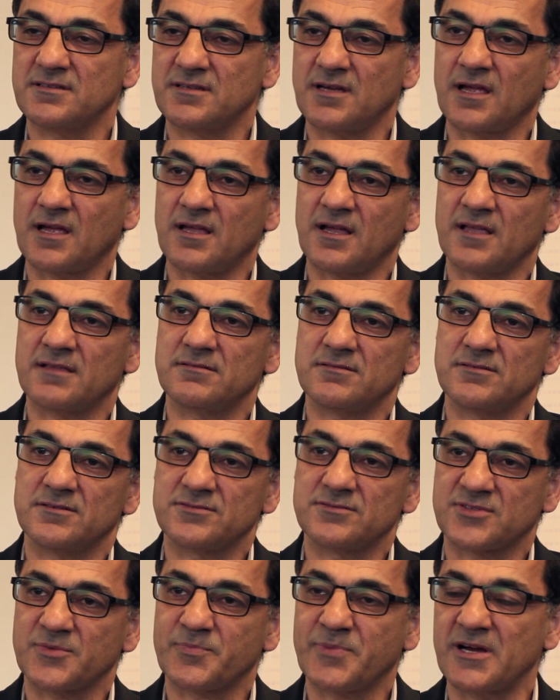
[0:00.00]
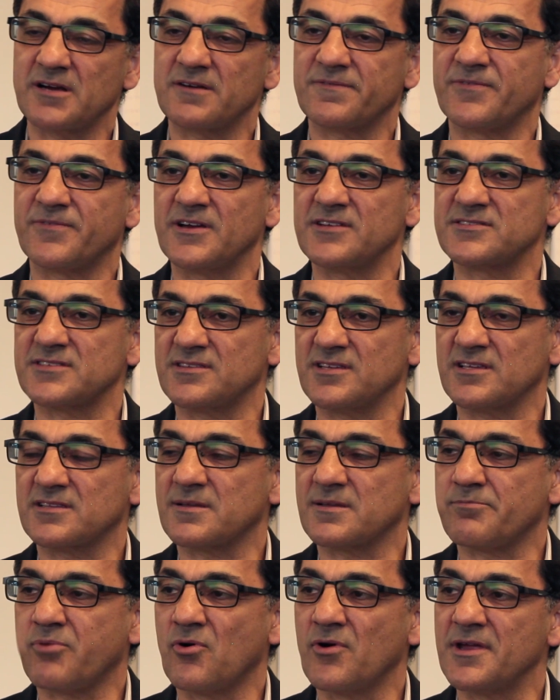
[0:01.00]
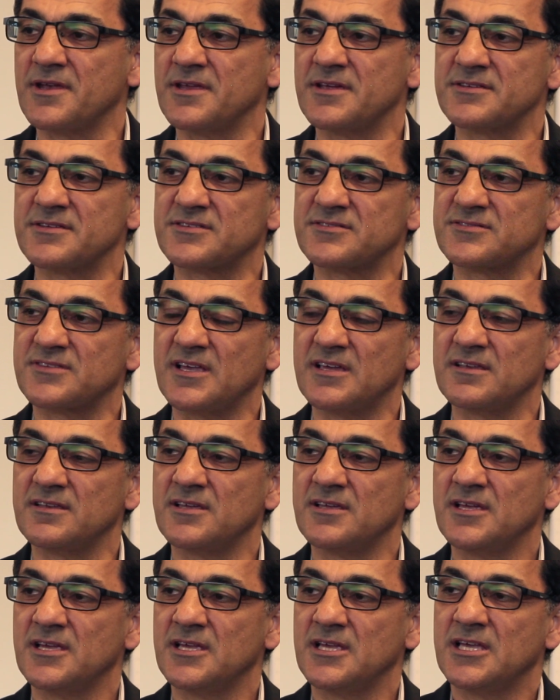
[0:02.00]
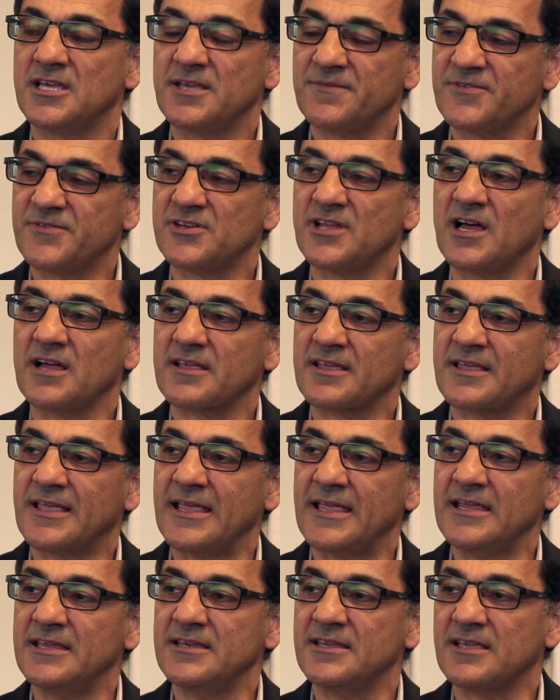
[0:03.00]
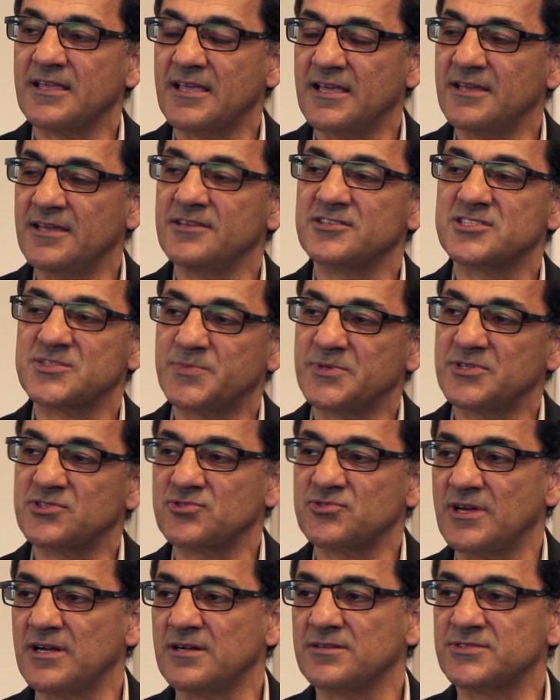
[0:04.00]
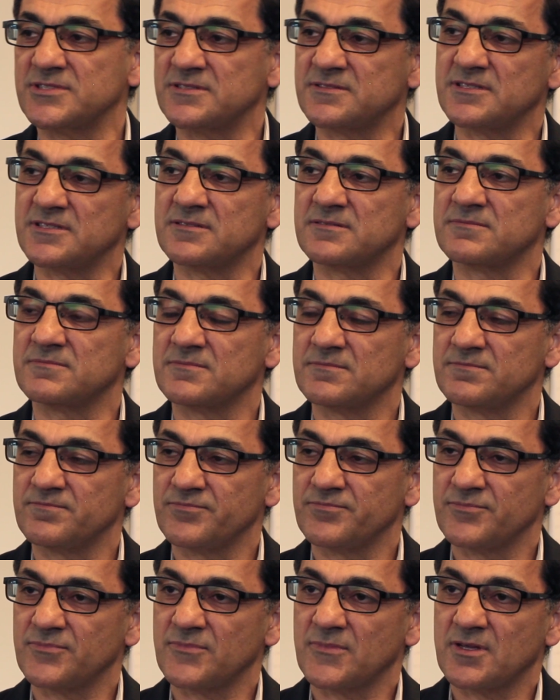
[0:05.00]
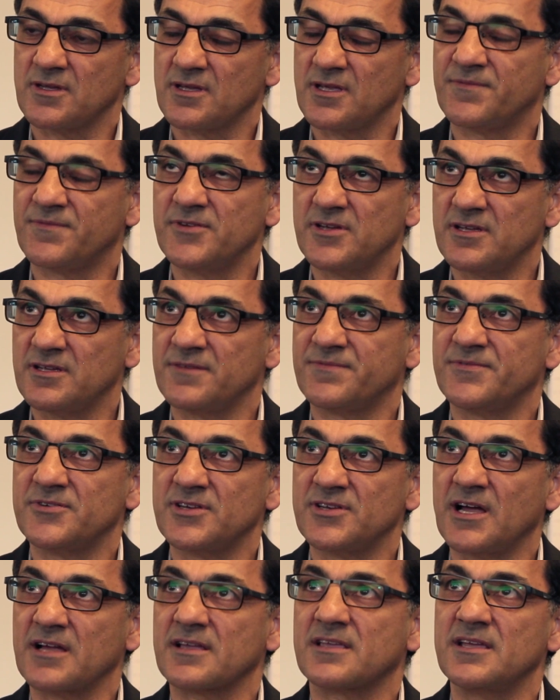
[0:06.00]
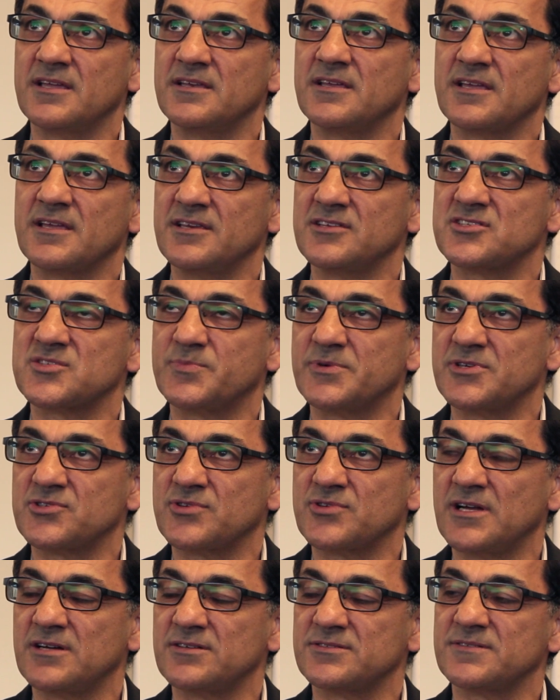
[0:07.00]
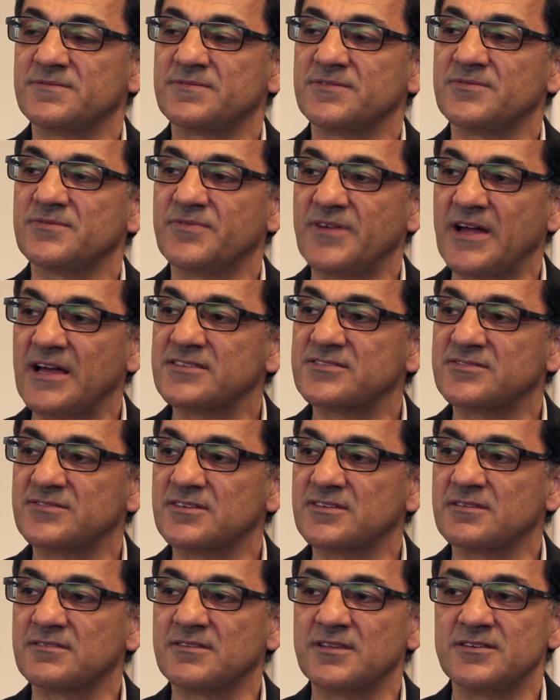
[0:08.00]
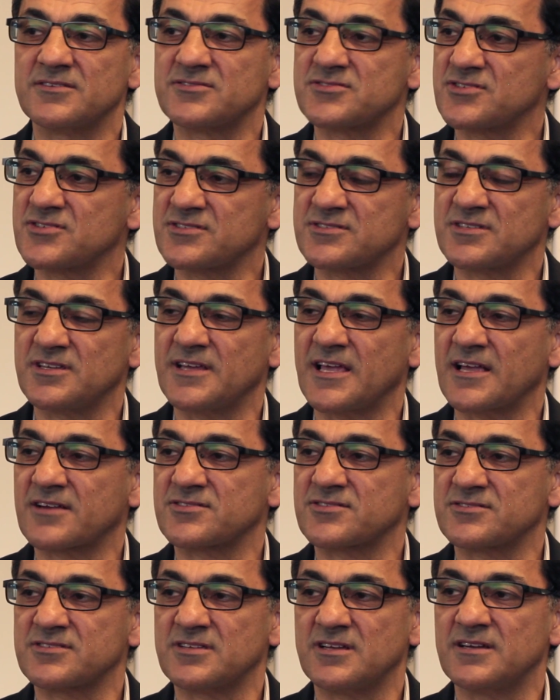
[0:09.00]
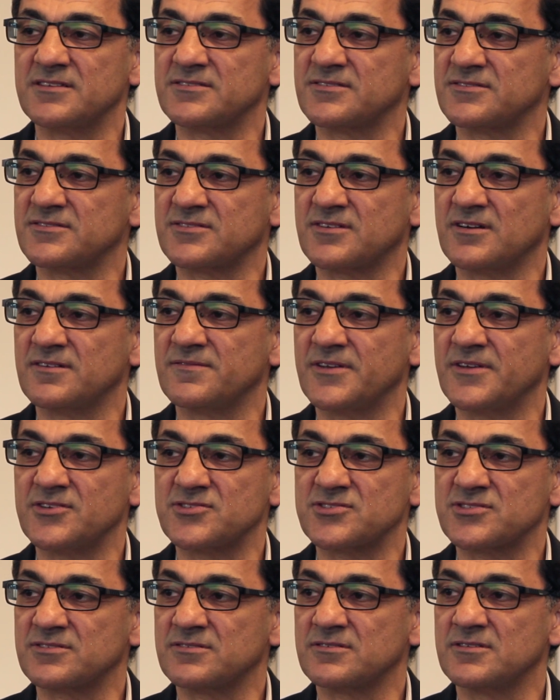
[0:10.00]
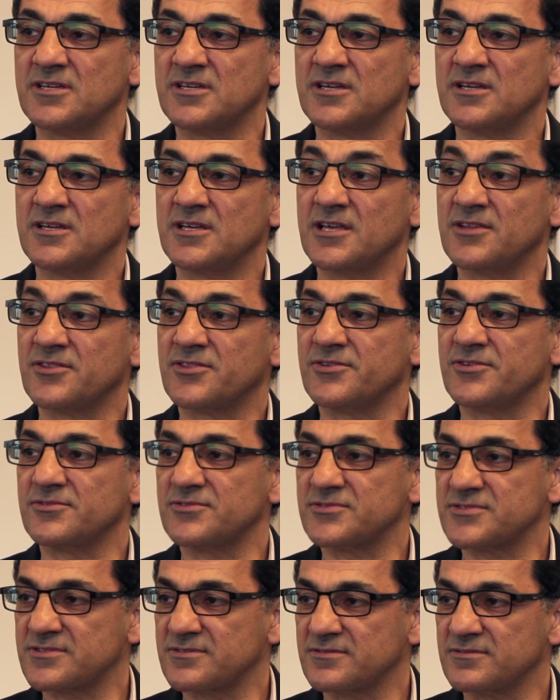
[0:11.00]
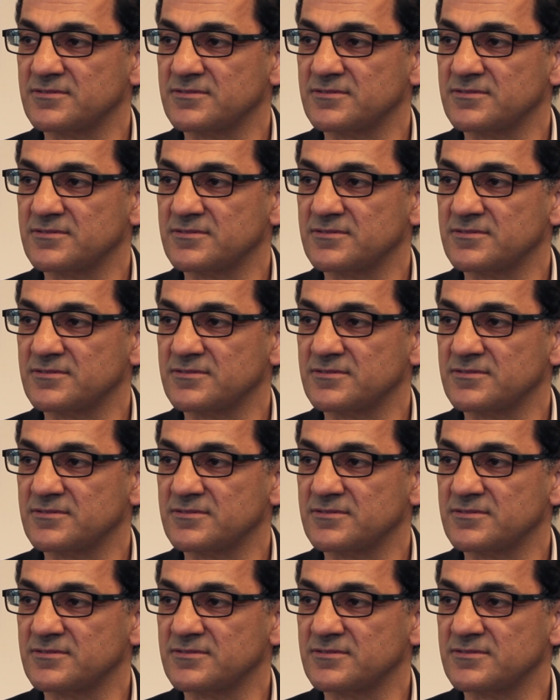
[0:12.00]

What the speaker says: I to paraphrase, I think the point is that if you're not gaining any spirituality, then if you're not gaining any spirituality from fasting, then it's just an exercise in starvation and thirst.